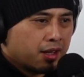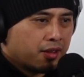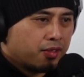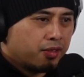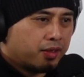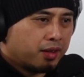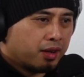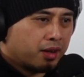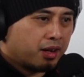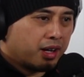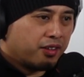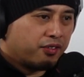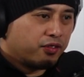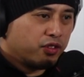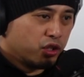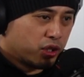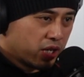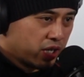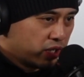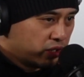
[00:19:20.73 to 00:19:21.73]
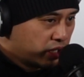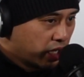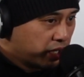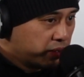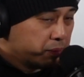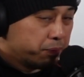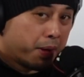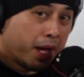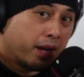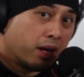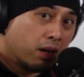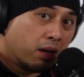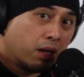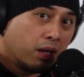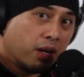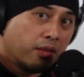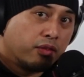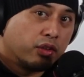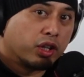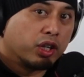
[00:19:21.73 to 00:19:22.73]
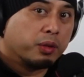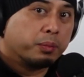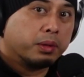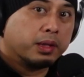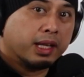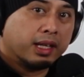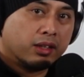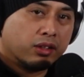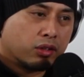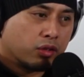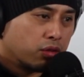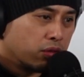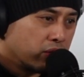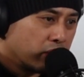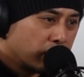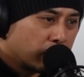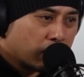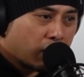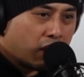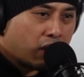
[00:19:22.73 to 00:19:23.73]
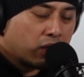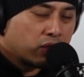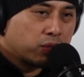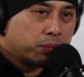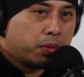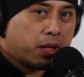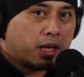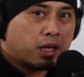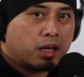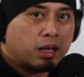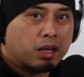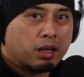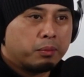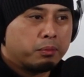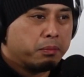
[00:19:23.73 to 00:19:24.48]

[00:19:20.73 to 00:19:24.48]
if you could have done better, if you could have played certain songs better,